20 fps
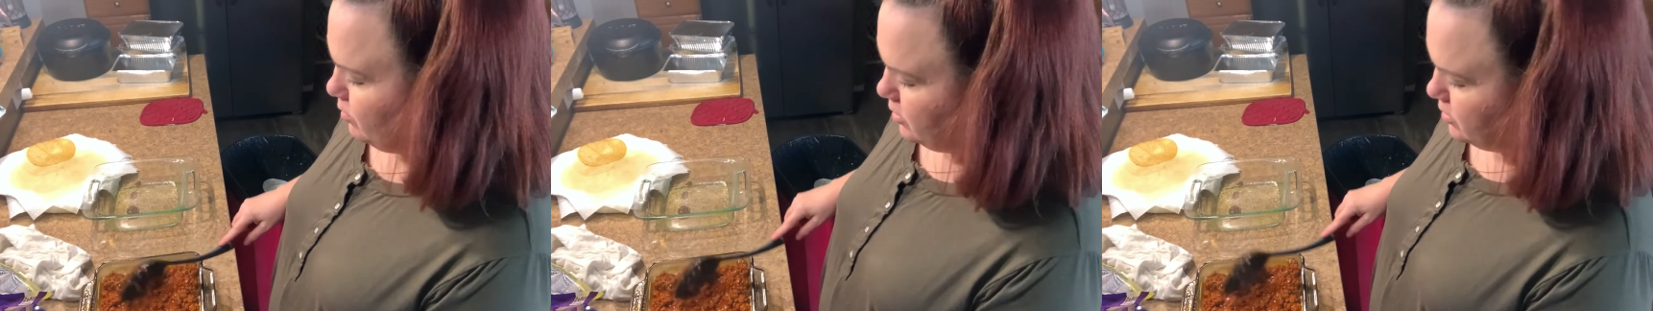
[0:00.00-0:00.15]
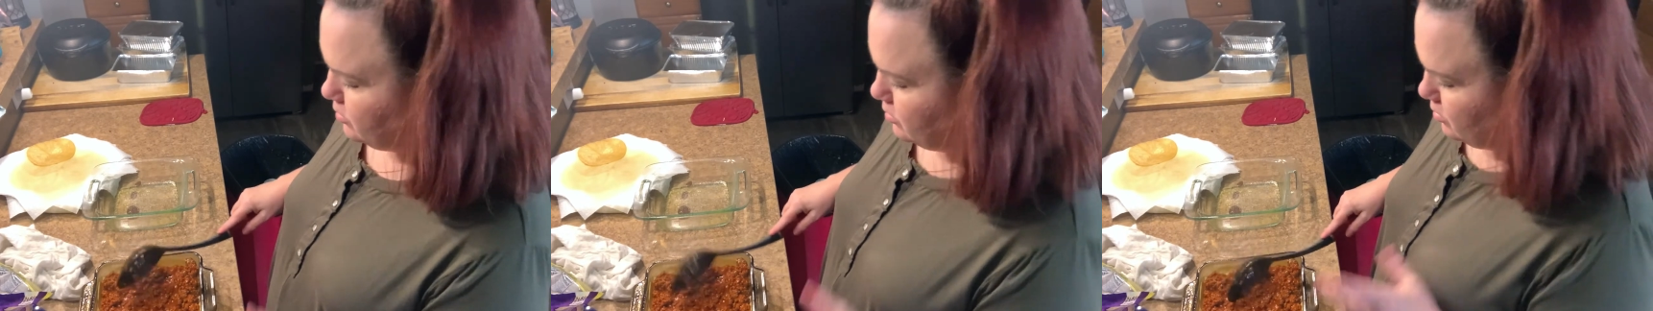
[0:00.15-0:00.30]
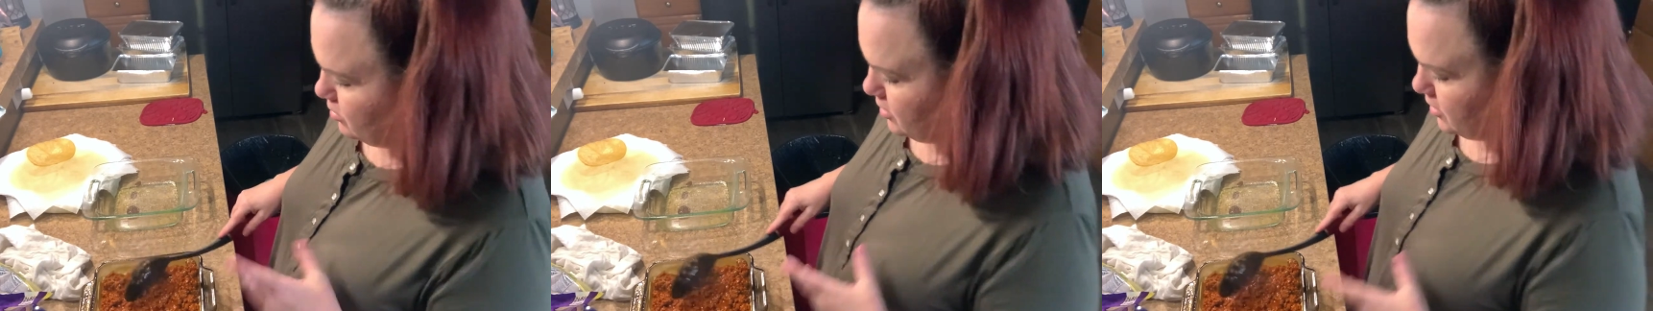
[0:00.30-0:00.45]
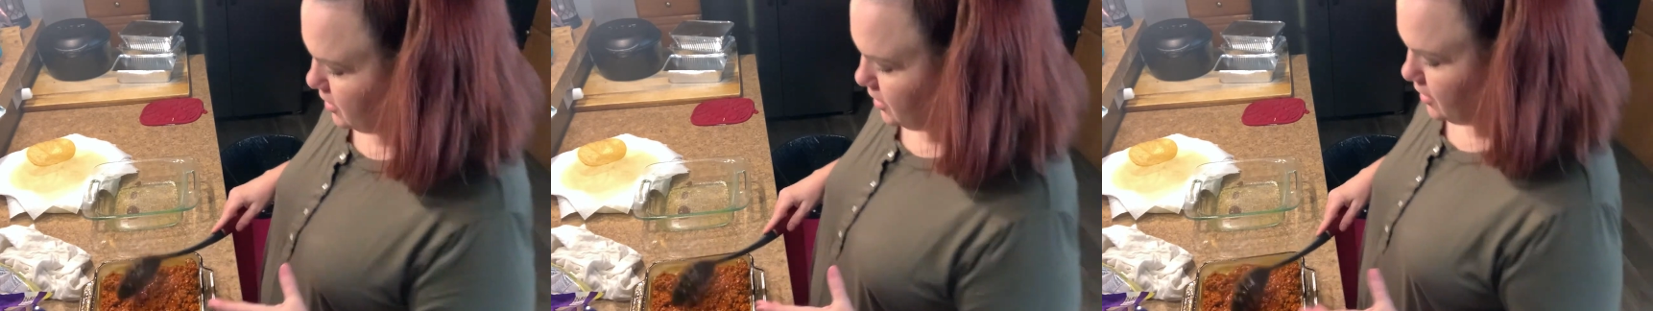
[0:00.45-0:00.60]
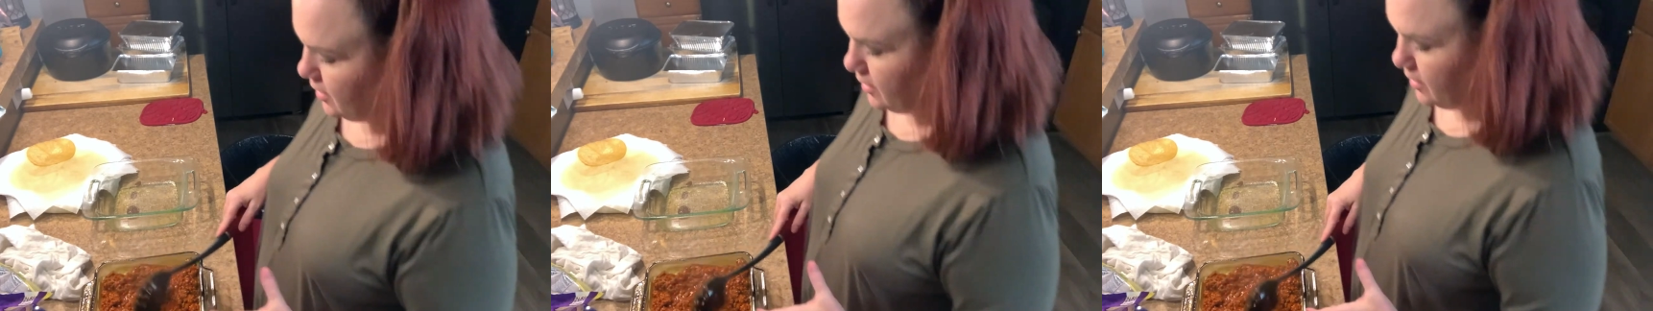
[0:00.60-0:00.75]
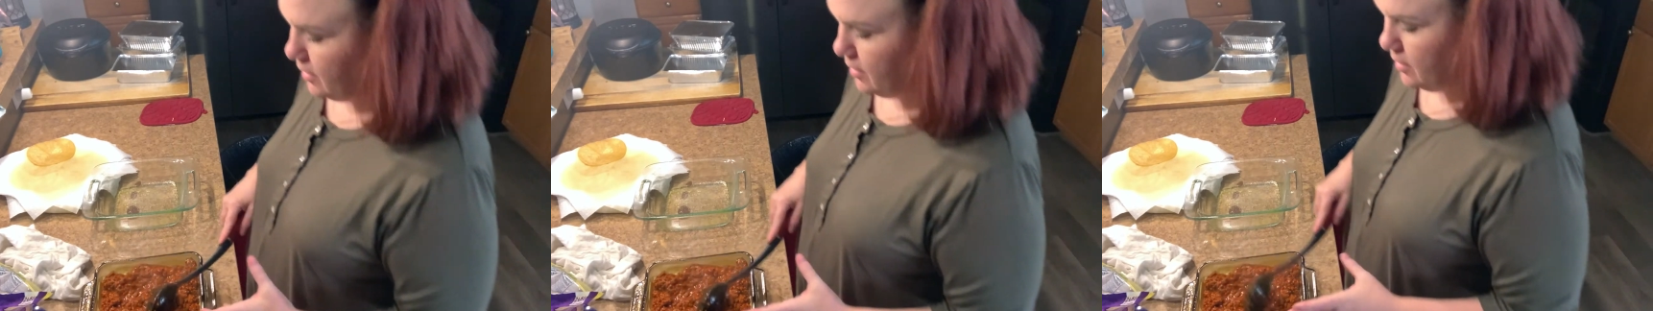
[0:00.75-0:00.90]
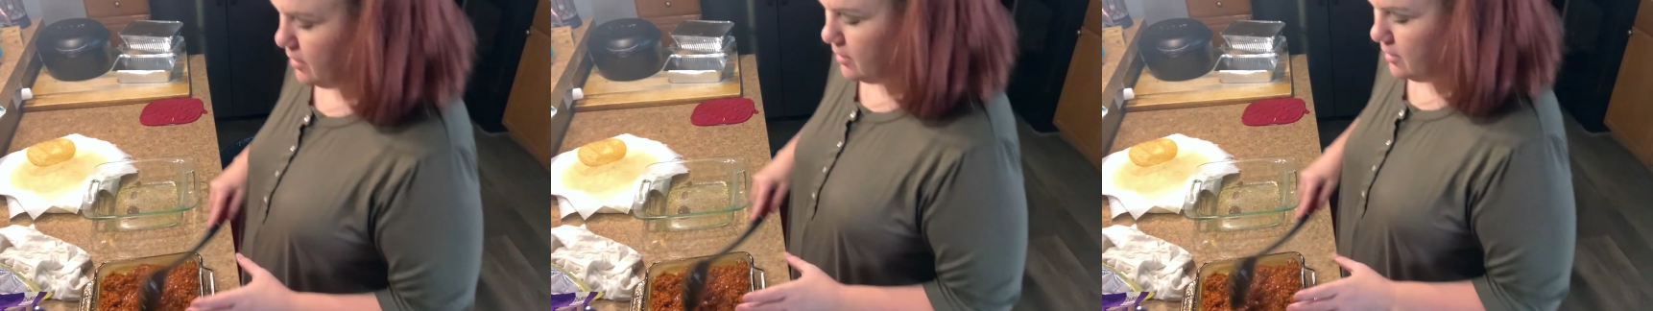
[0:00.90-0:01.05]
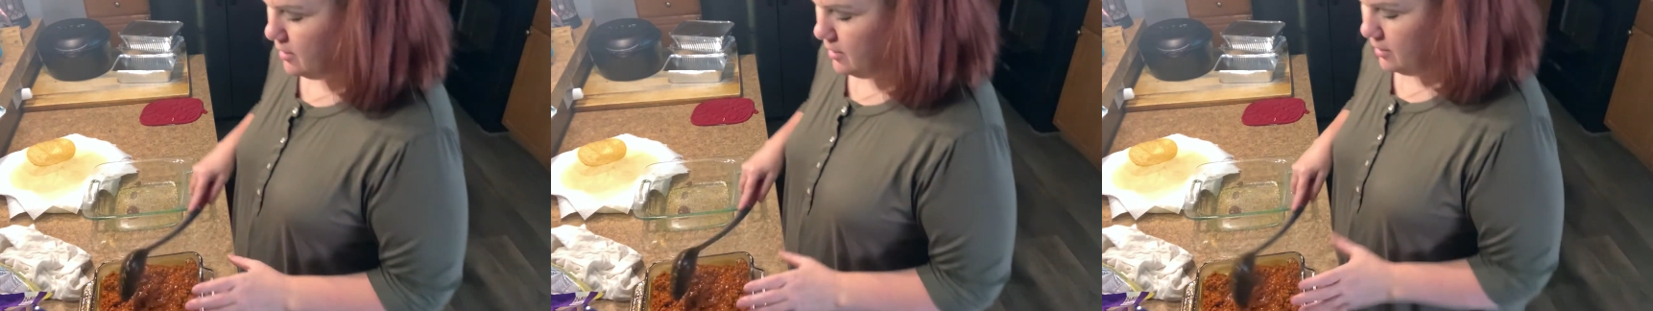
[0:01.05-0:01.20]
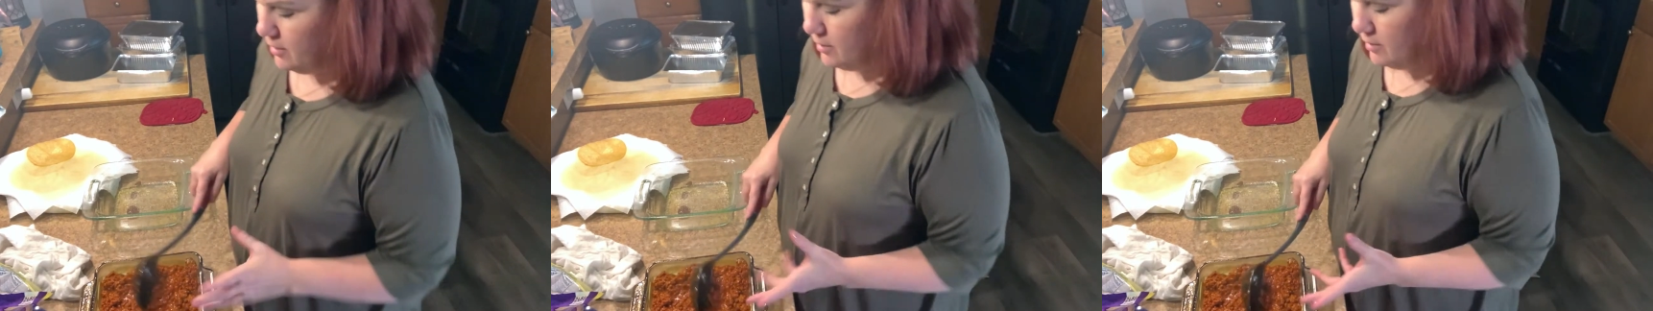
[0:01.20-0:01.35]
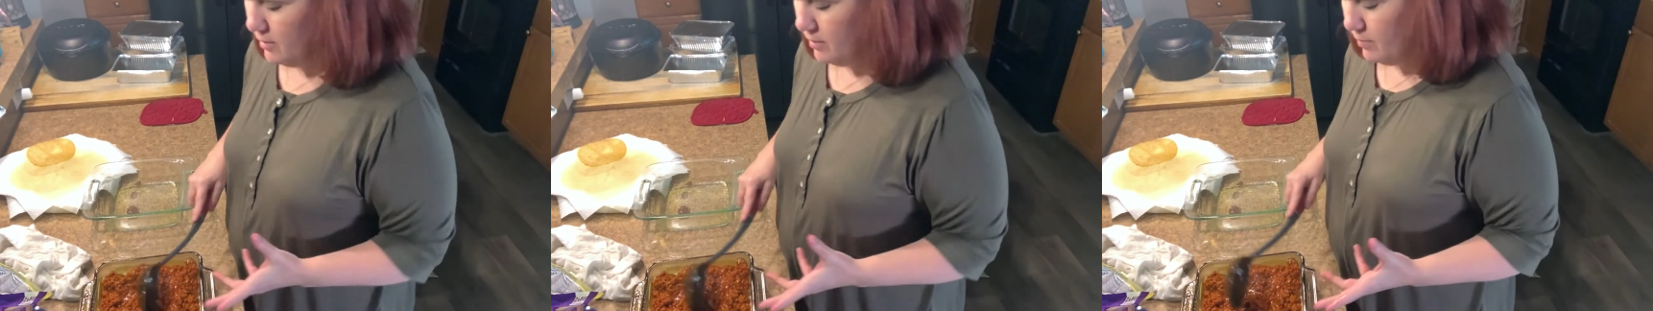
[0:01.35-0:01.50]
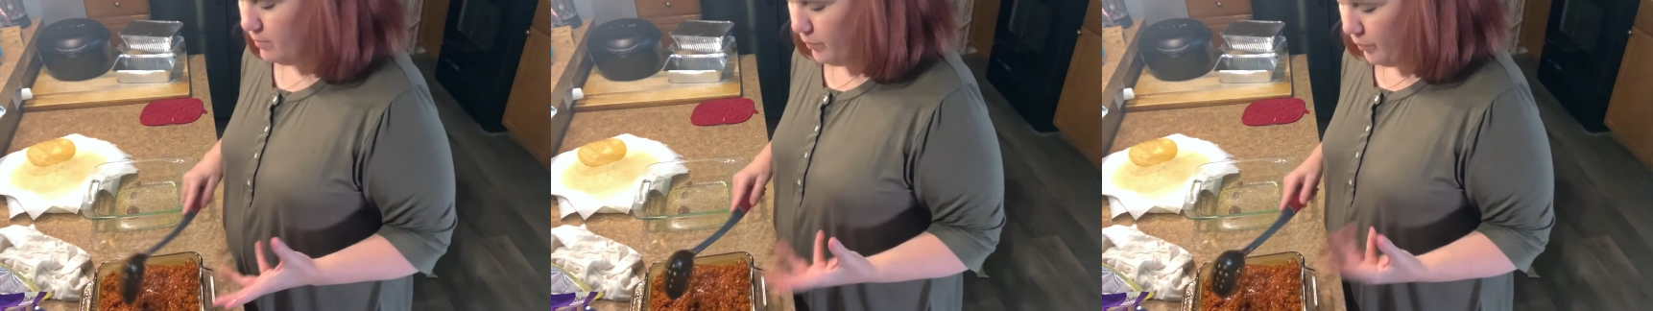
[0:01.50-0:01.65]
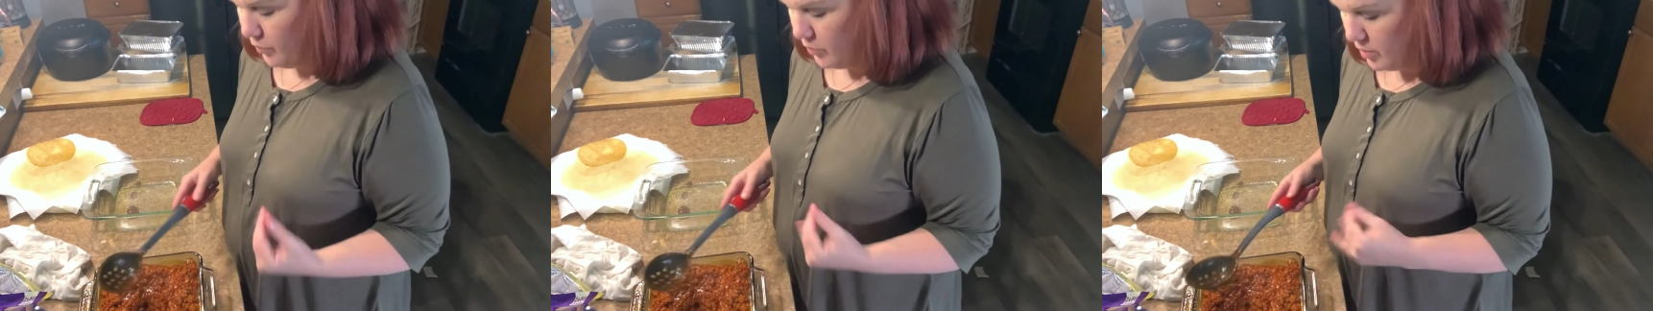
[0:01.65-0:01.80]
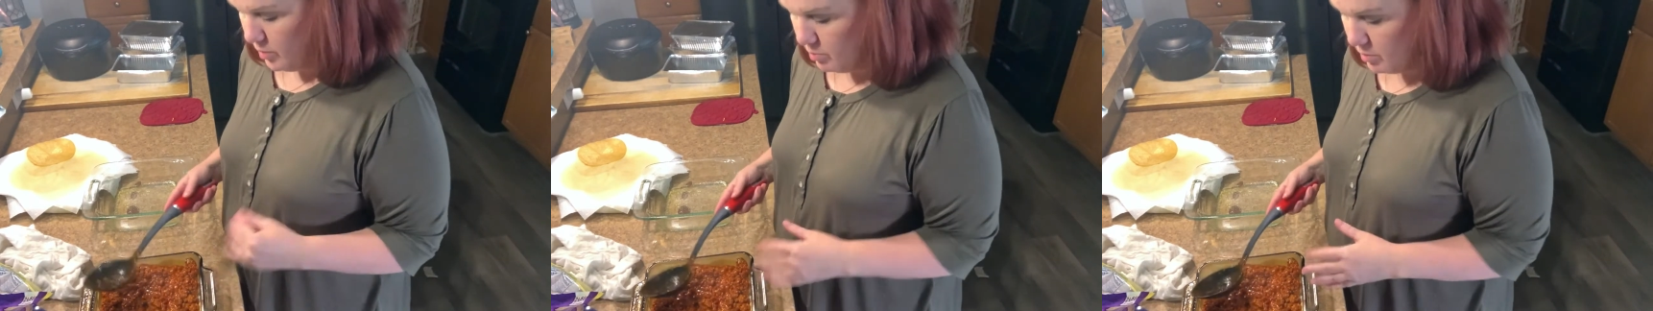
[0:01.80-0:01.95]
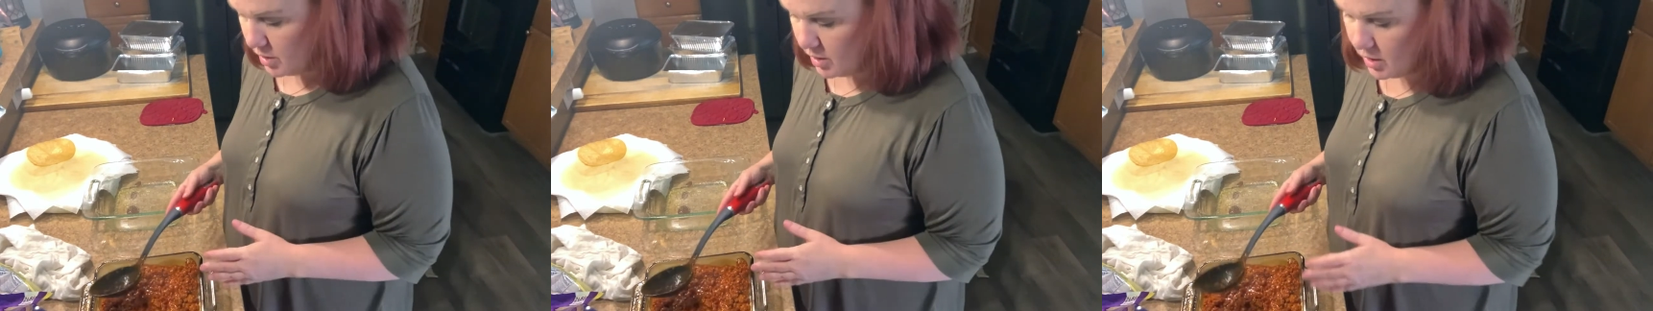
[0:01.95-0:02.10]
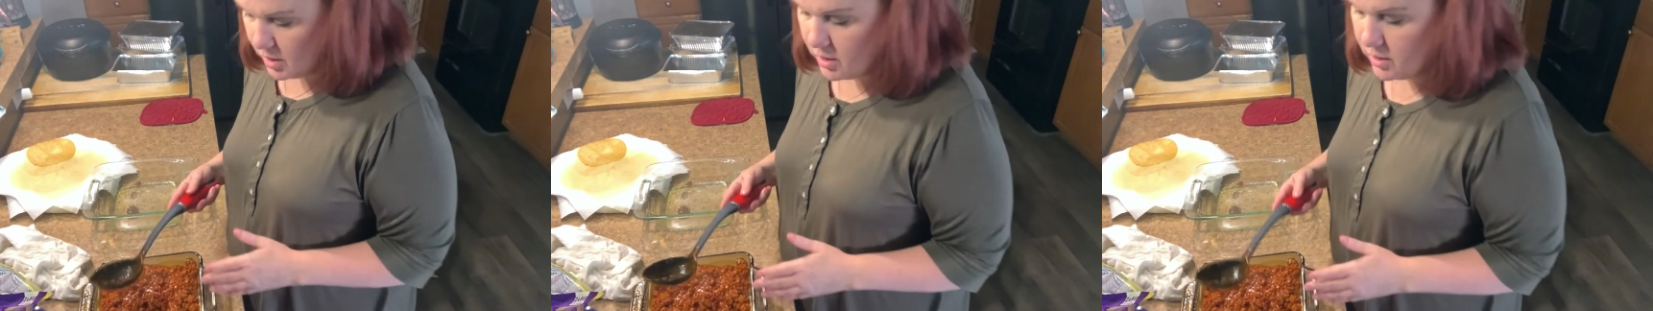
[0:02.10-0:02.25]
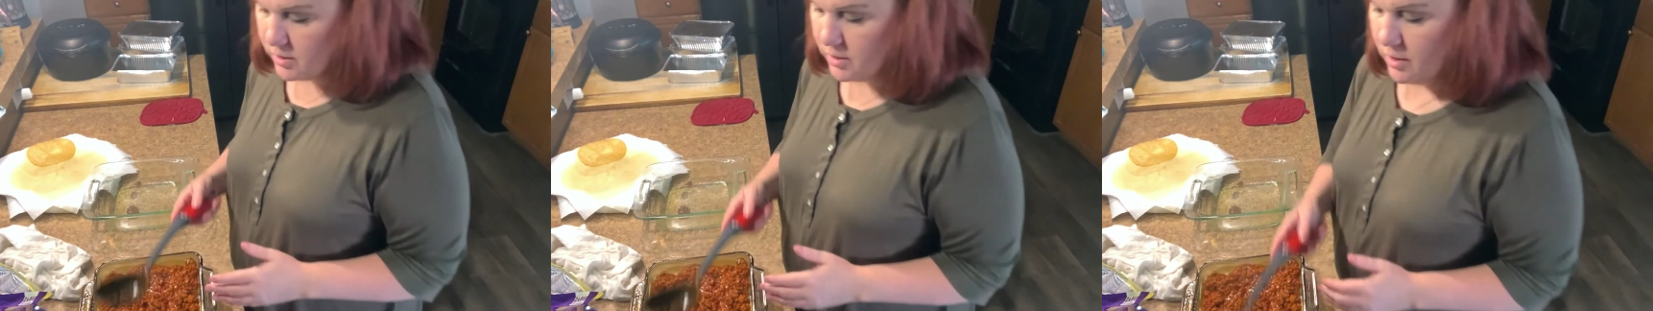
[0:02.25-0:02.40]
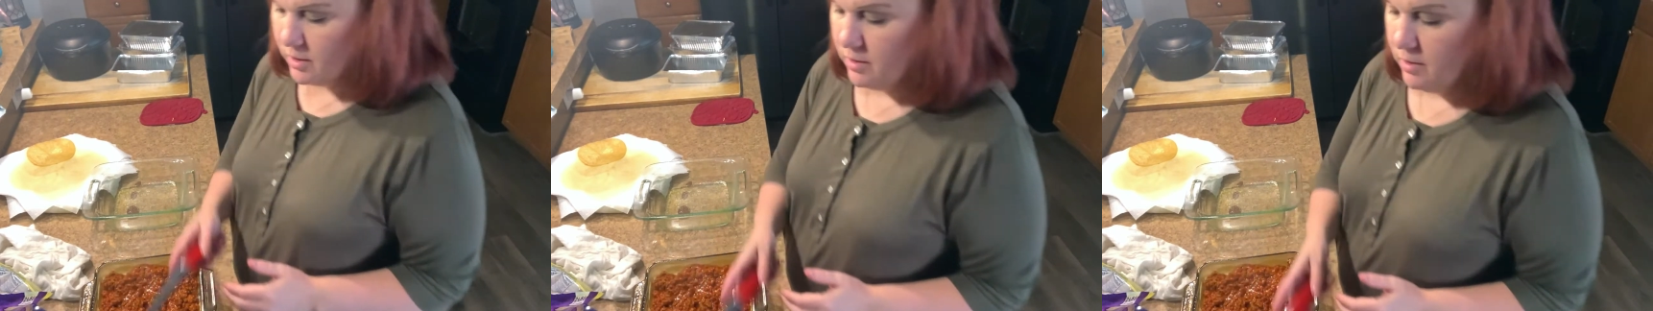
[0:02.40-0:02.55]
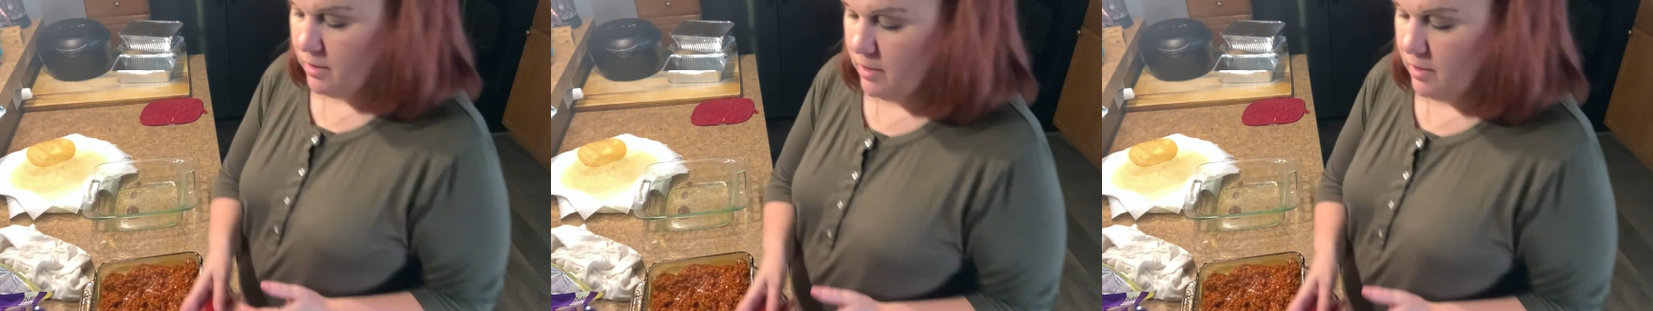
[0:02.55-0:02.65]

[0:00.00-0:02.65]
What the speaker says: tortilla, then the meat,